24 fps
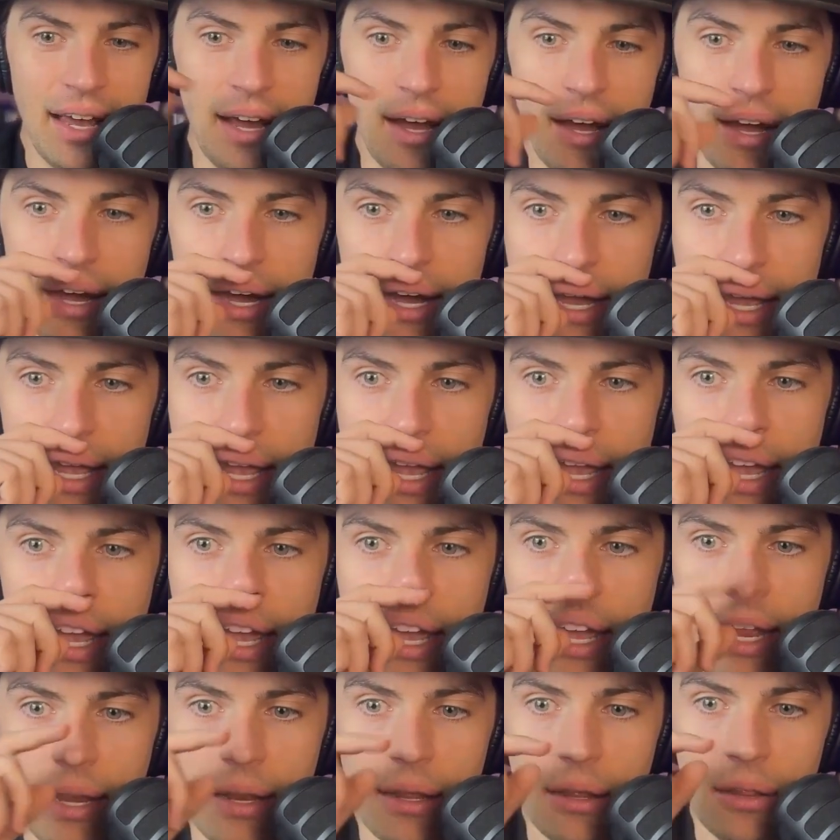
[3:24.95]

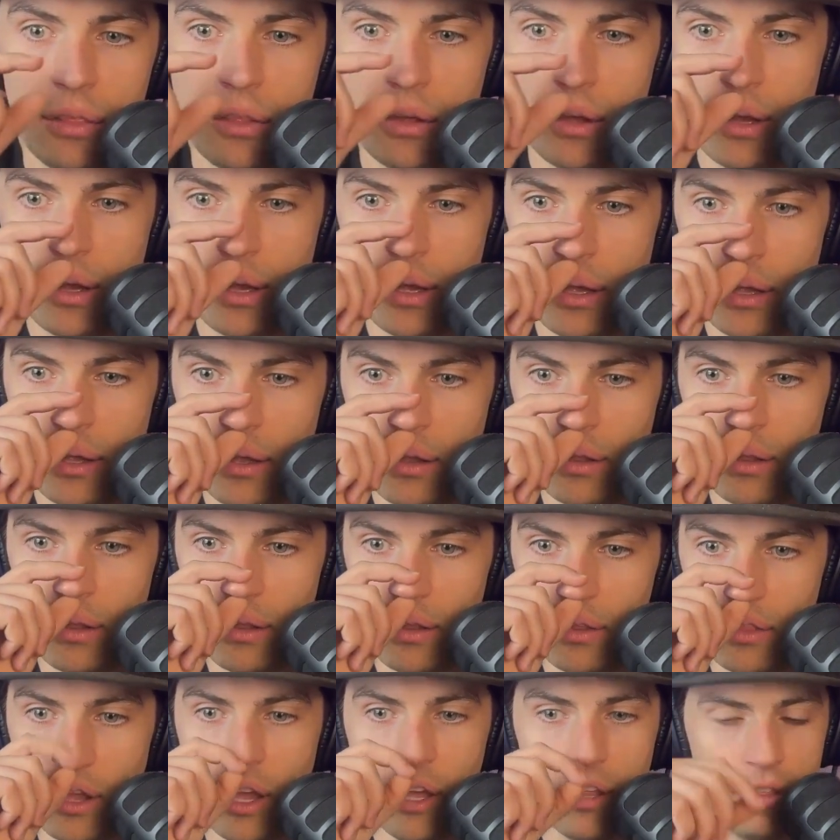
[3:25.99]
And
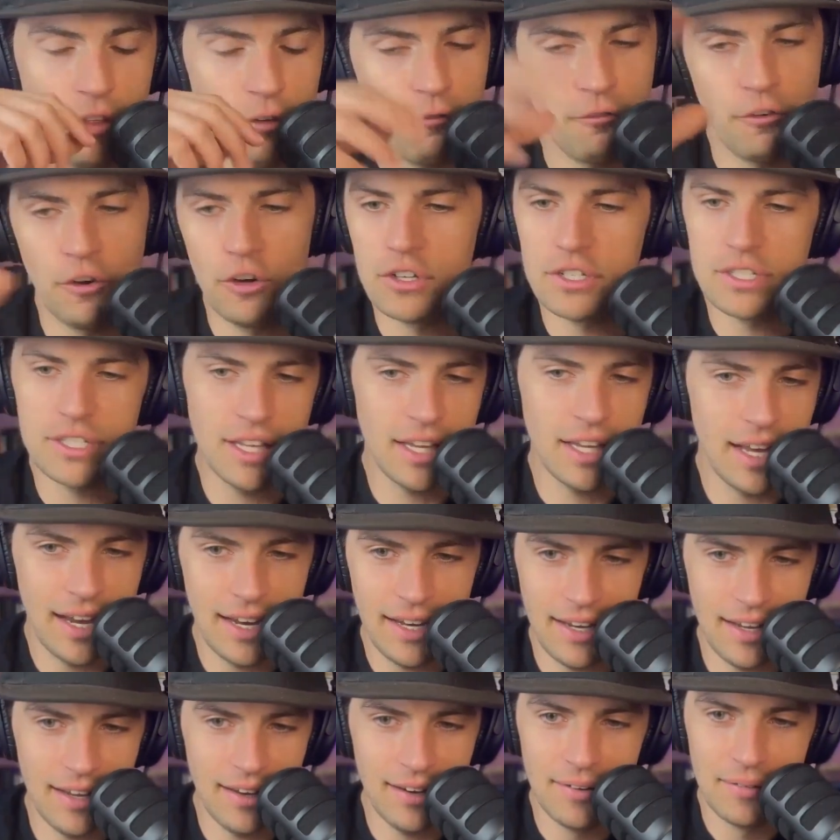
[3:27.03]
the first thing I
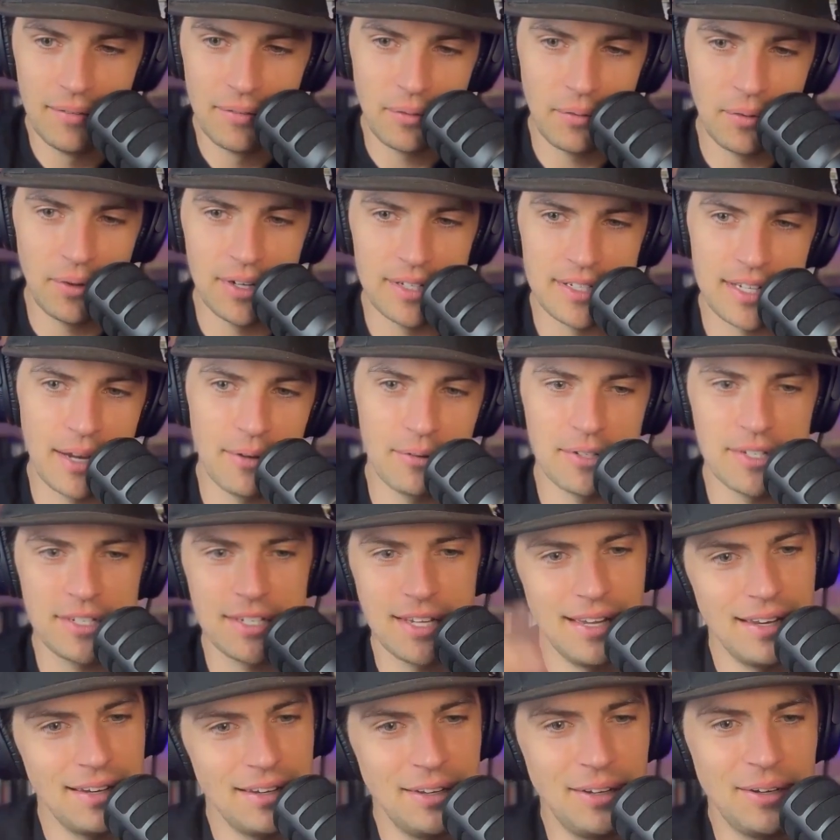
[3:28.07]
did was I was
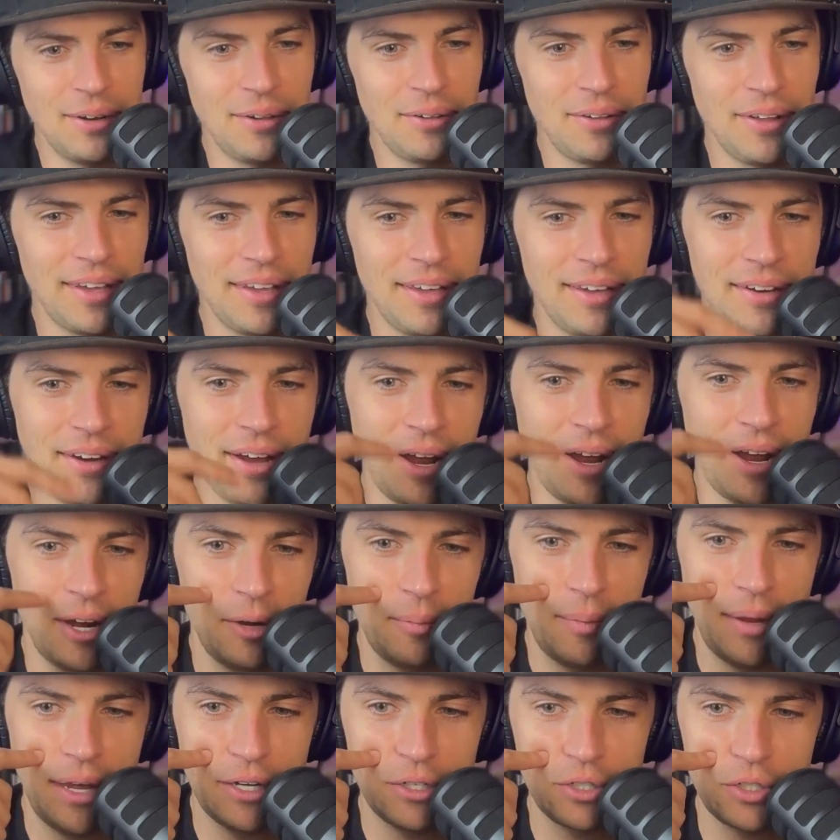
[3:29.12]
sent, like an
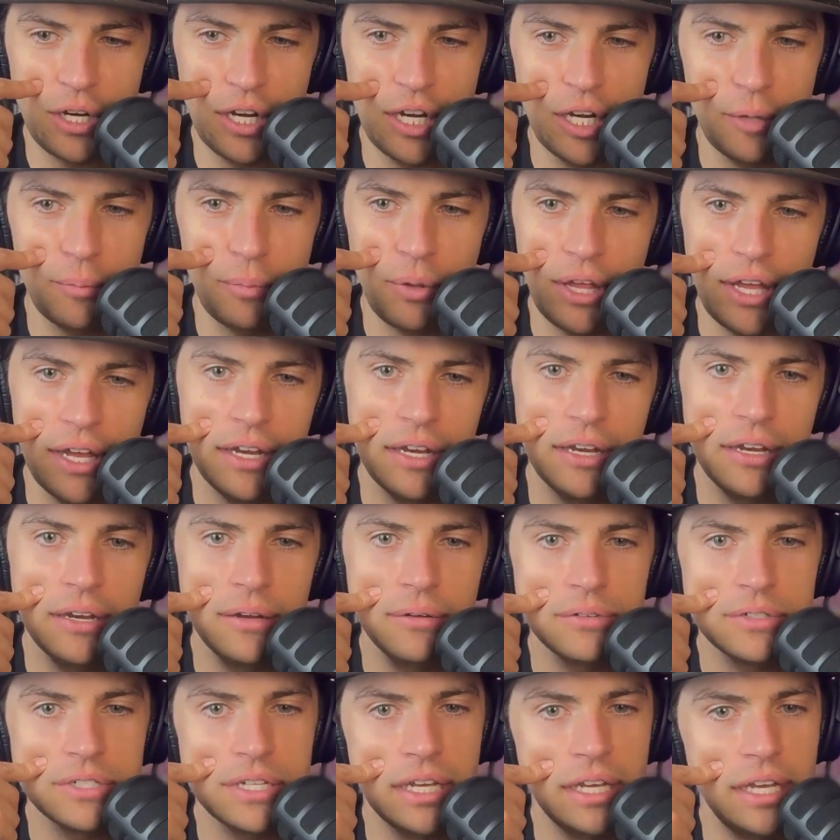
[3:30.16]
Ironman training plan, and it
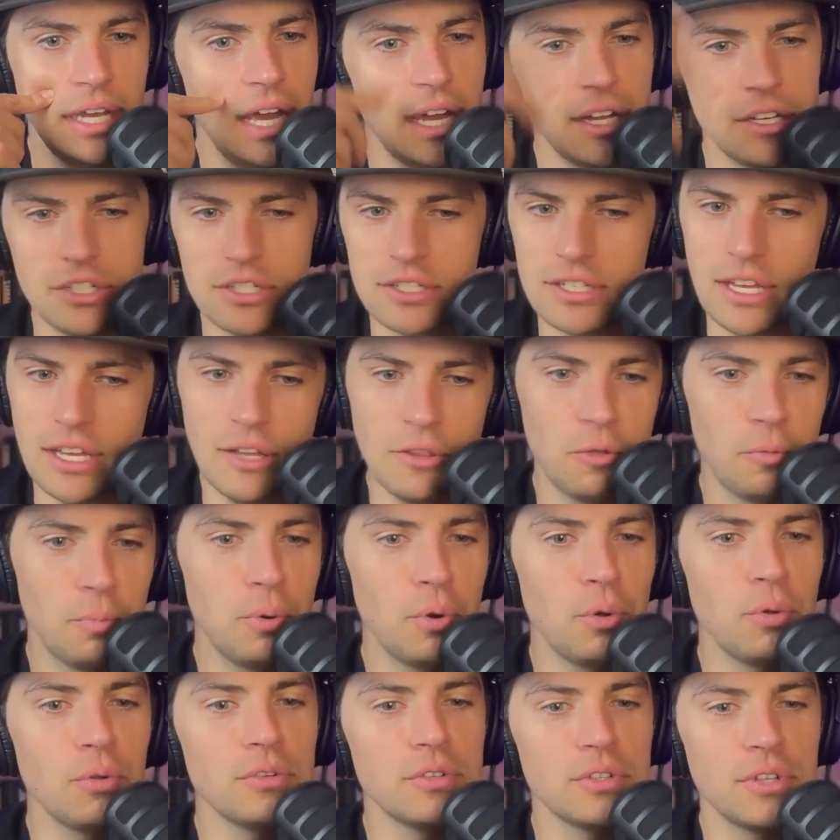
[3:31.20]
was like, yeah, just get in the
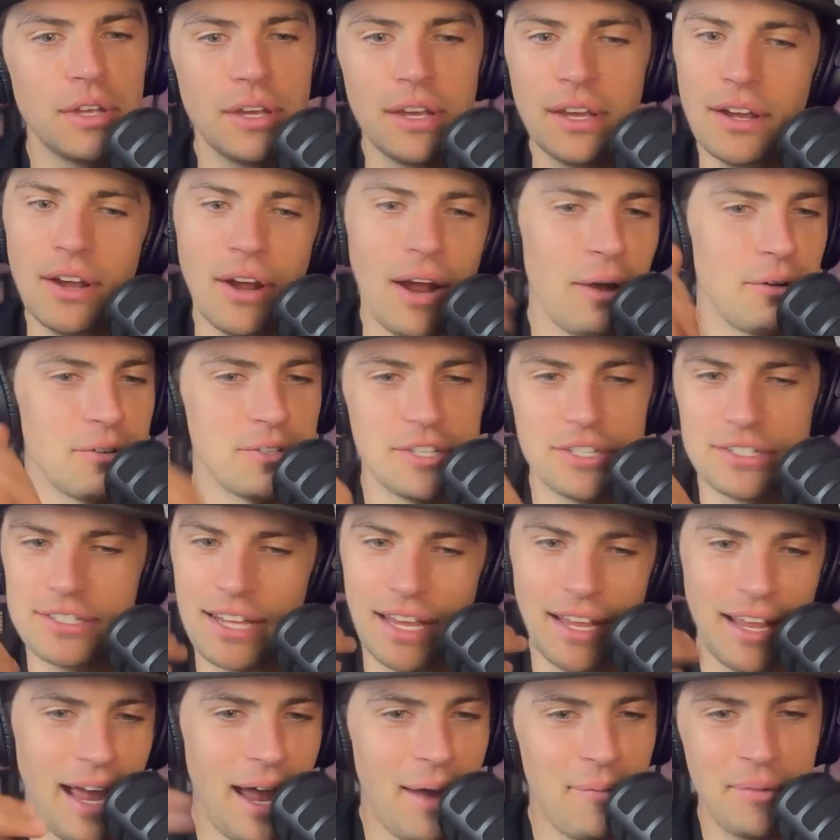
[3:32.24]
pool. And I was just
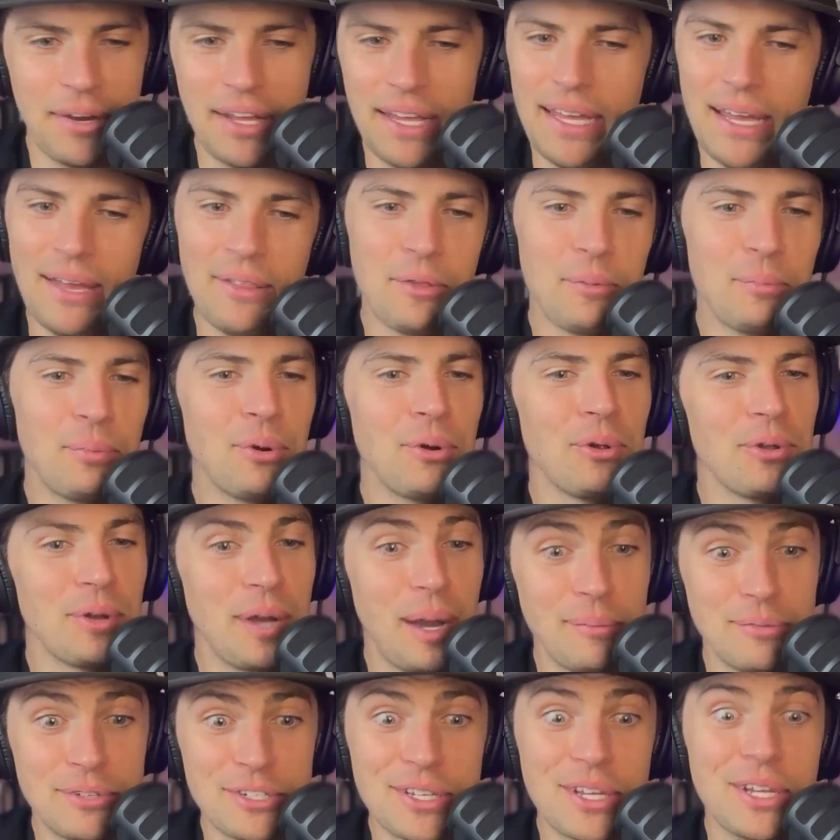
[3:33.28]
like, I'm going to get in the pool and
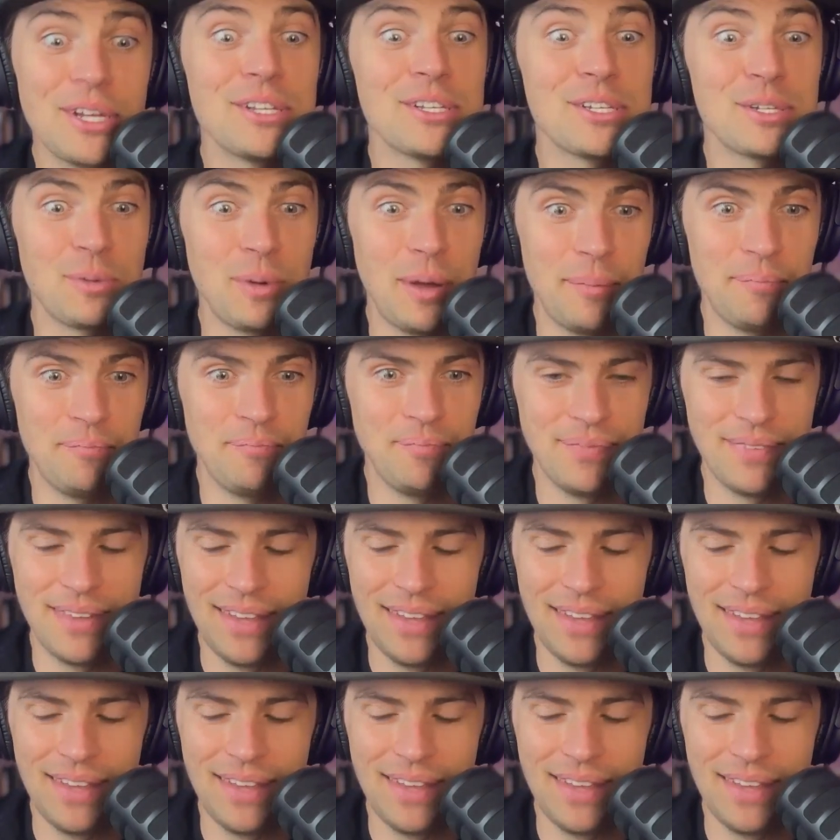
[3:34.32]
I'm just going to swim.